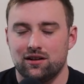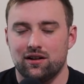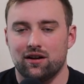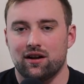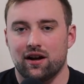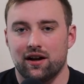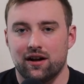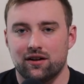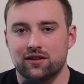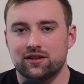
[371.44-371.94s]

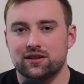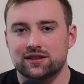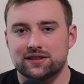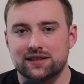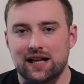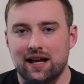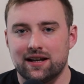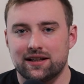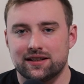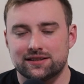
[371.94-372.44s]
Look, I
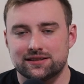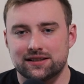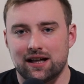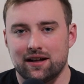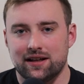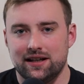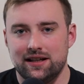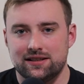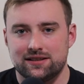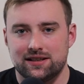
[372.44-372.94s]
understand it's
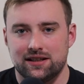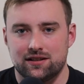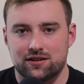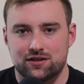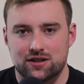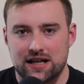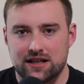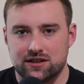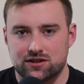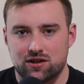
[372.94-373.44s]
not easy to
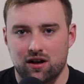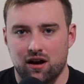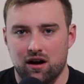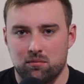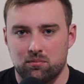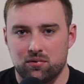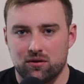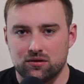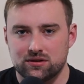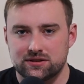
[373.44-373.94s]
change
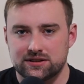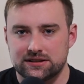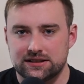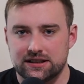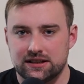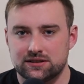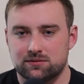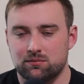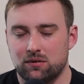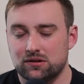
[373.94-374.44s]
thought
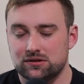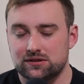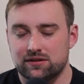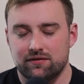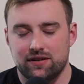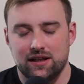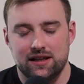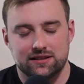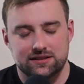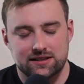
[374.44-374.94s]
processes. Most
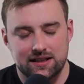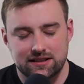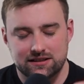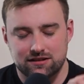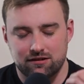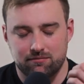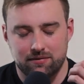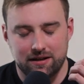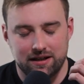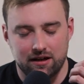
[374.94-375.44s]
of these
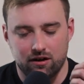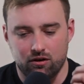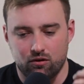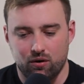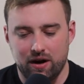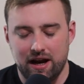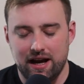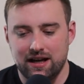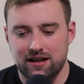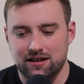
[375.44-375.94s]
things have been
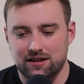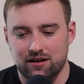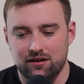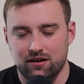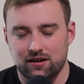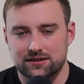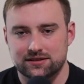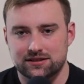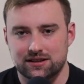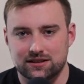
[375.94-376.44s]
ingrained in
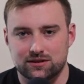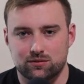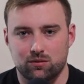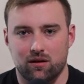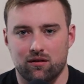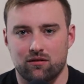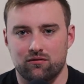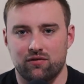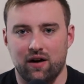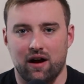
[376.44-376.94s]
us since
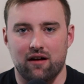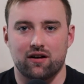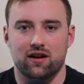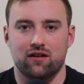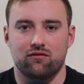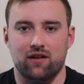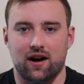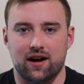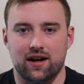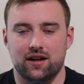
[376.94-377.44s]
we were
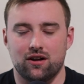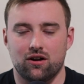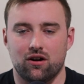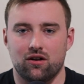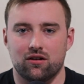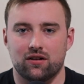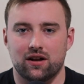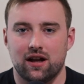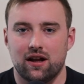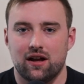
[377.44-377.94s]
very, very
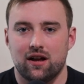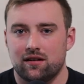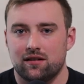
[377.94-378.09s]
young.